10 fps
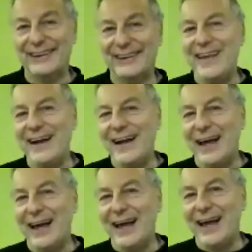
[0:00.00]
And then
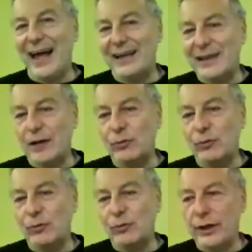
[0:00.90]
as I
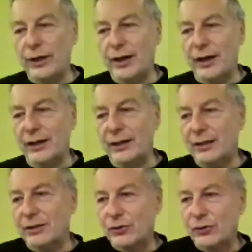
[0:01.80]
was working on it,
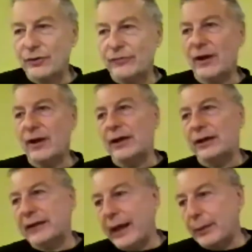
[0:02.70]

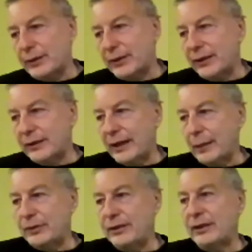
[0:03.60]
it
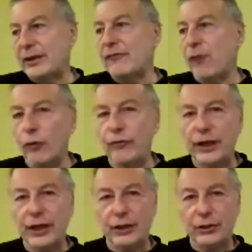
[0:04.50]
kept
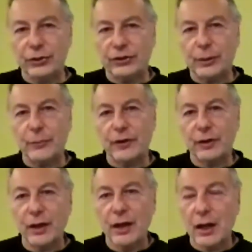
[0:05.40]
evolving into
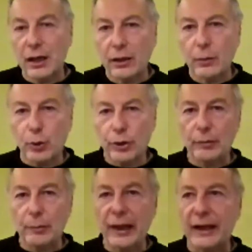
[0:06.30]
something a little more
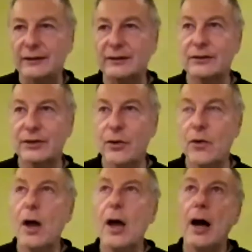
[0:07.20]
complex. So
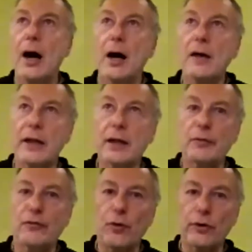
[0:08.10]
unlike
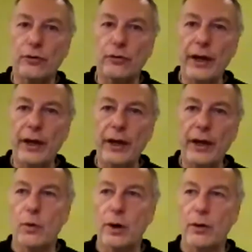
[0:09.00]
Before the Rain,
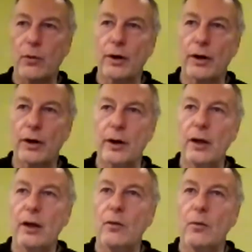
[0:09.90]
where
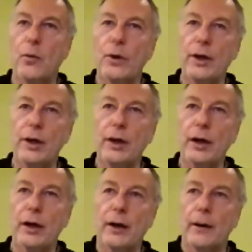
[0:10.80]
we
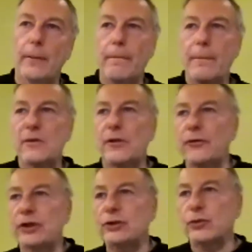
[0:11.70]
the 3
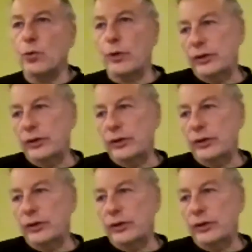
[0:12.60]
stories